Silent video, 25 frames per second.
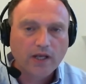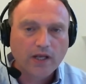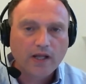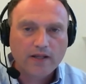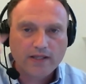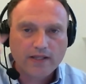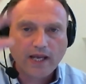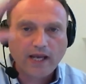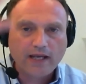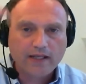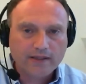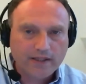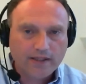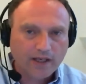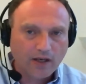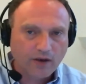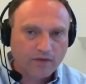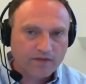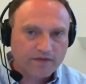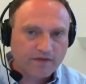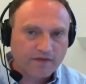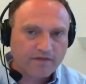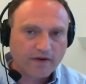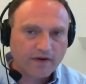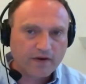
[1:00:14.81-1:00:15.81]
The idea
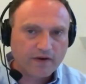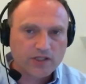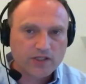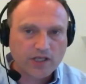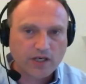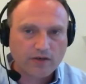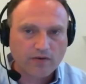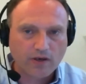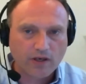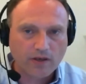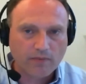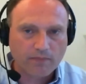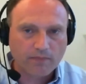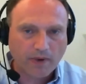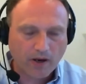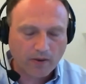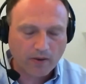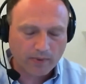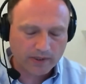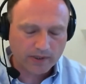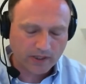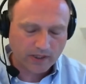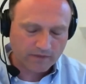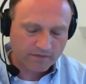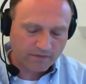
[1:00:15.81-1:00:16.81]
of the very general
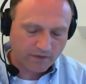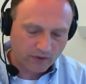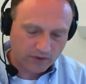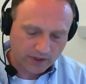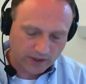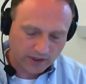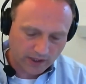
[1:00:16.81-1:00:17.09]
empowerment invoked